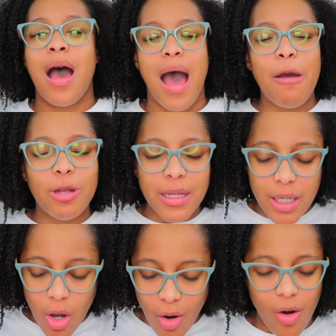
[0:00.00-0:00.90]
I will
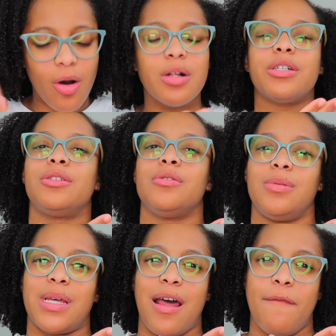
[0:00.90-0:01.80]
link all the
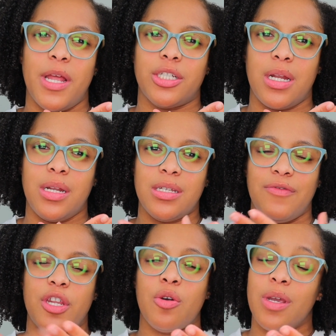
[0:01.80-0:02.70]
tools that I've mentioned in this
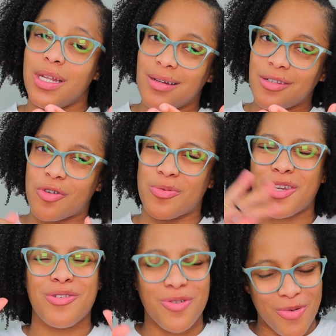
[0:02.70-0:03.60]
video in the
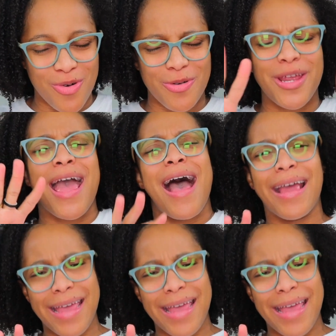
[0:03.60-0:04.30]
description. Don't worry, I